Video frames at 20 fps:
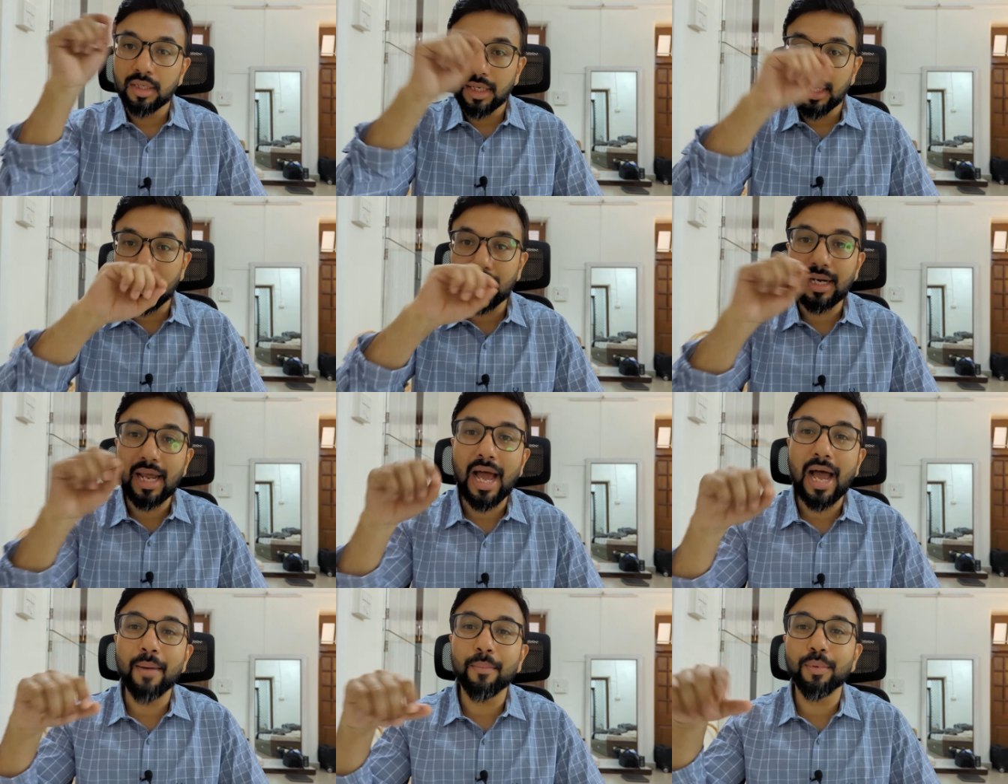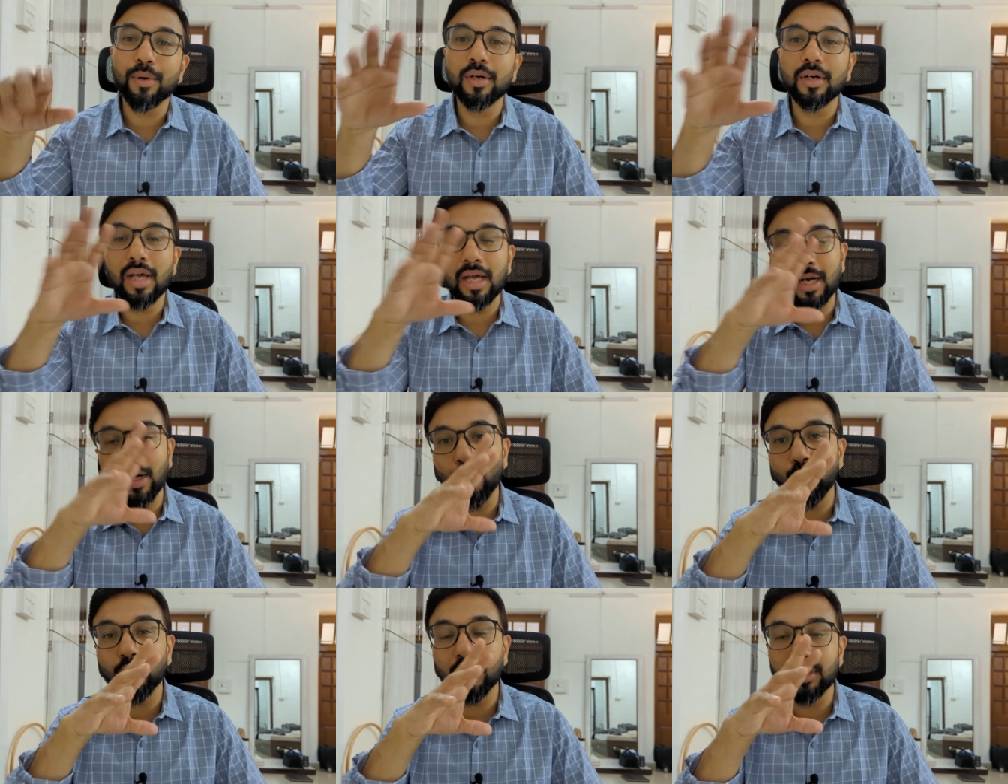It happened
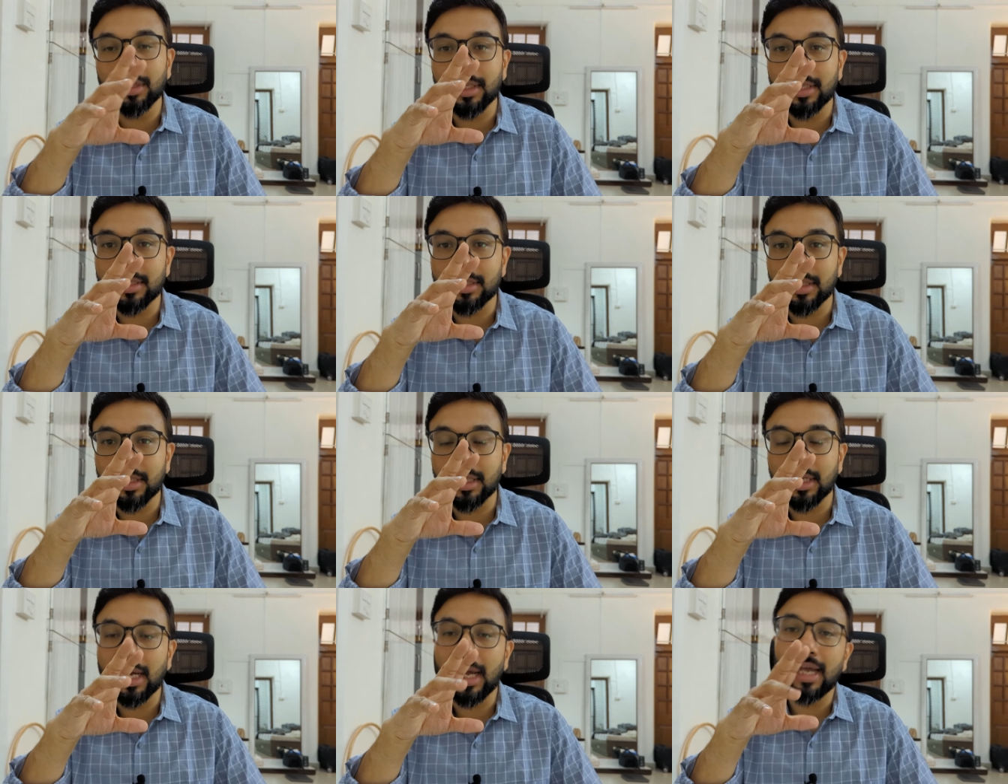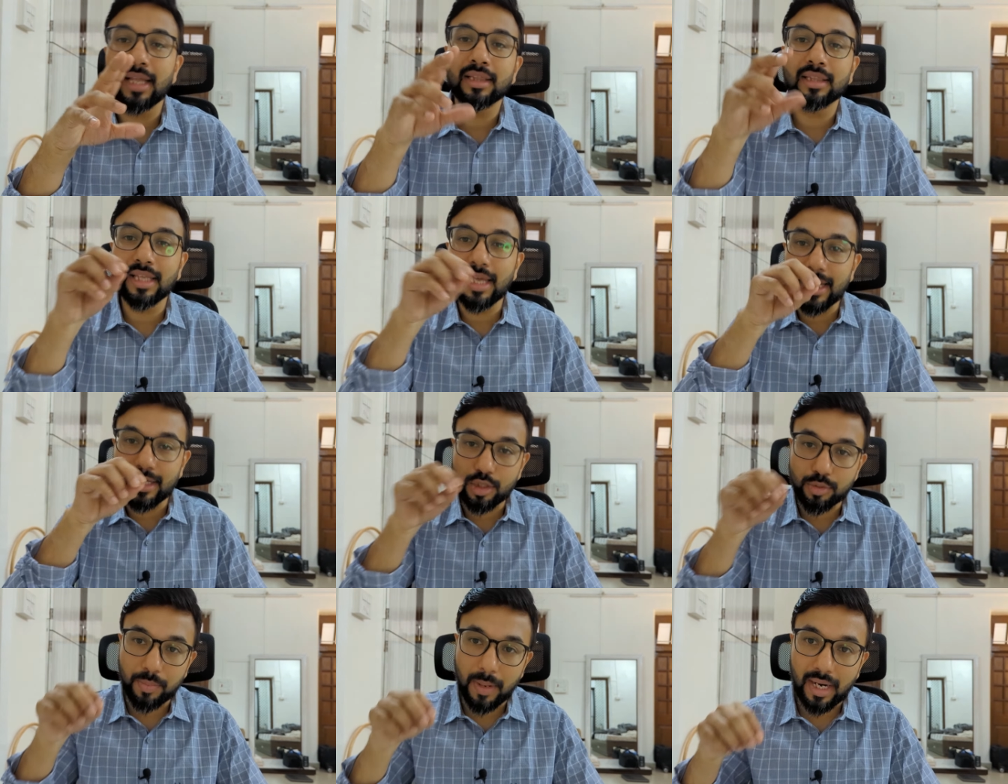around in this area and they
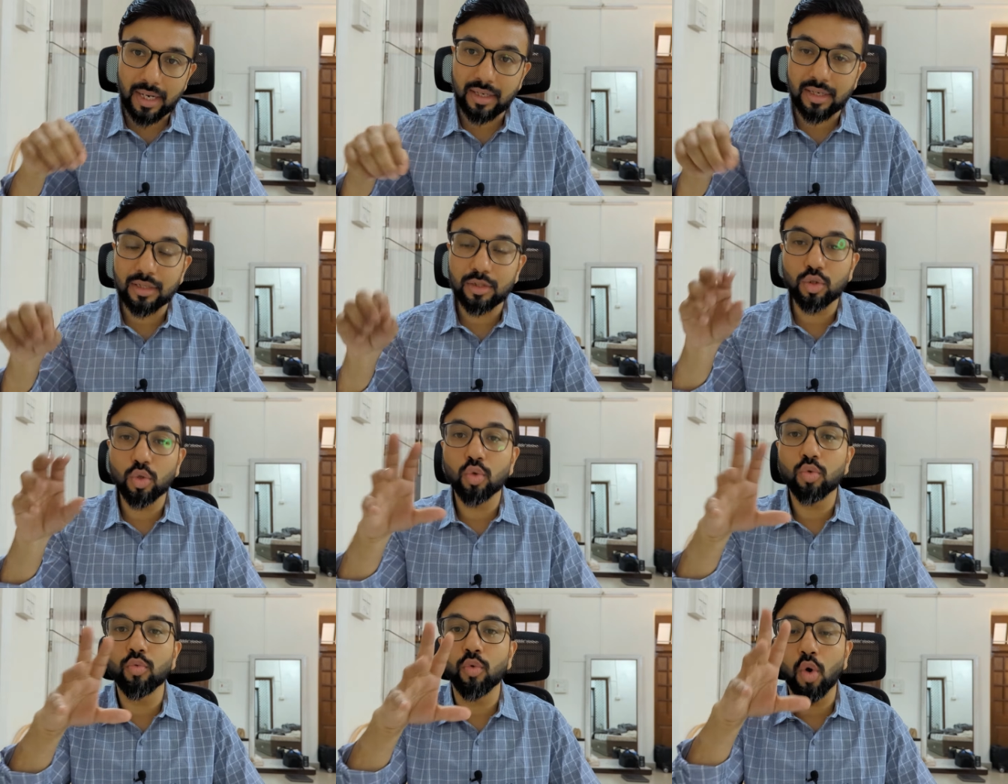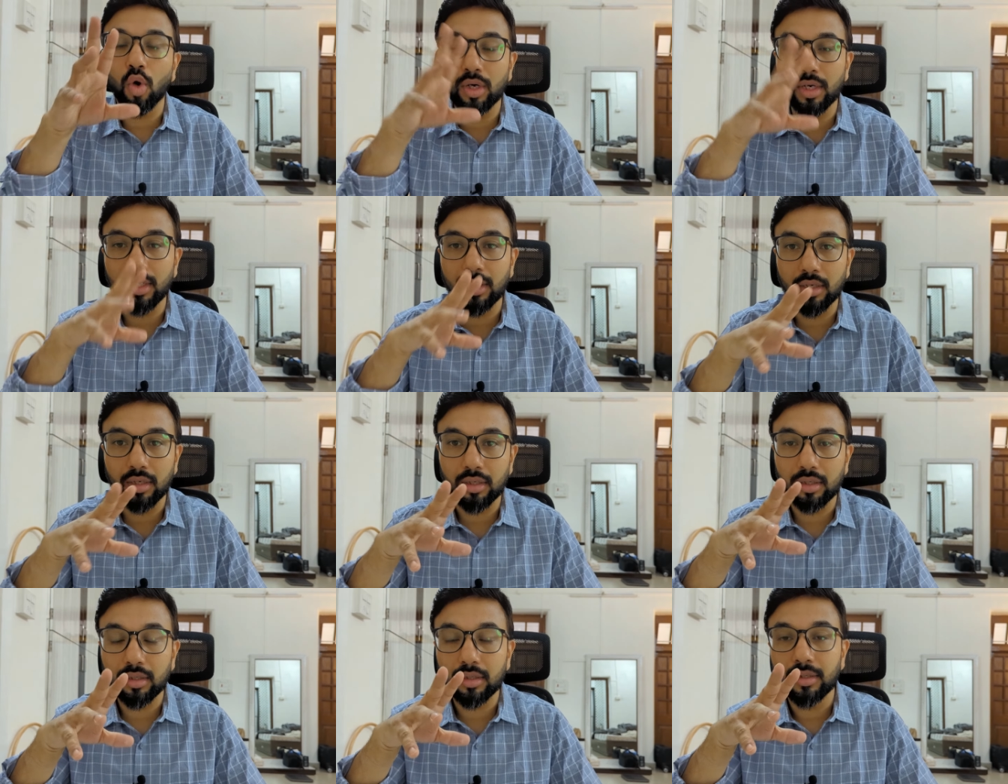expanded through war
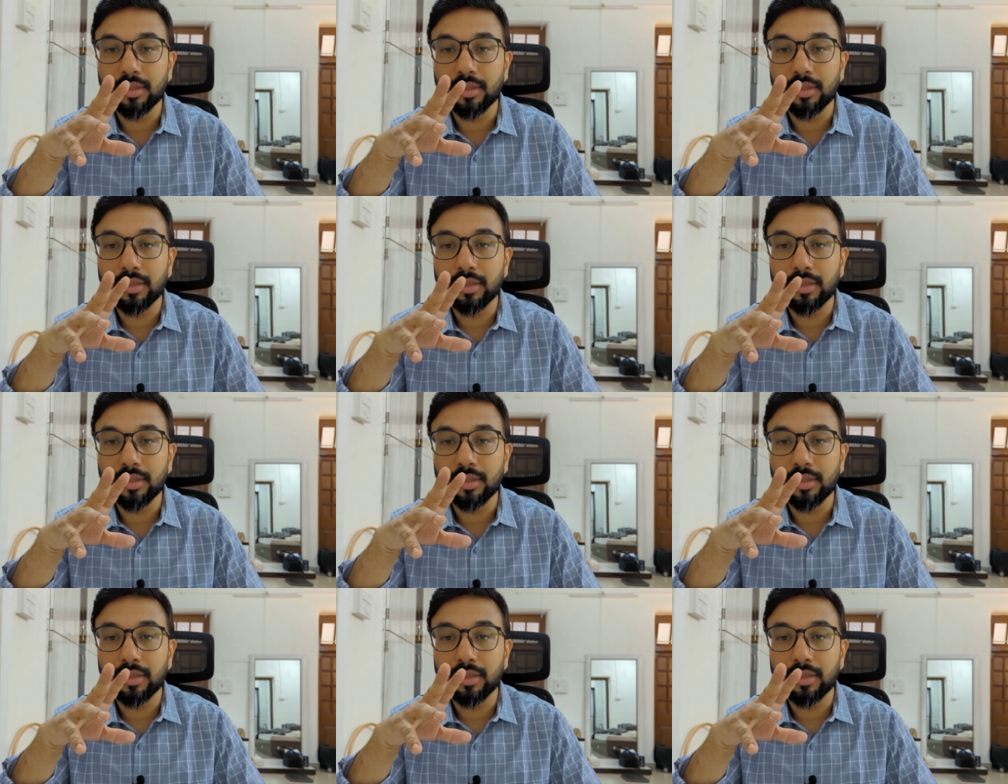here.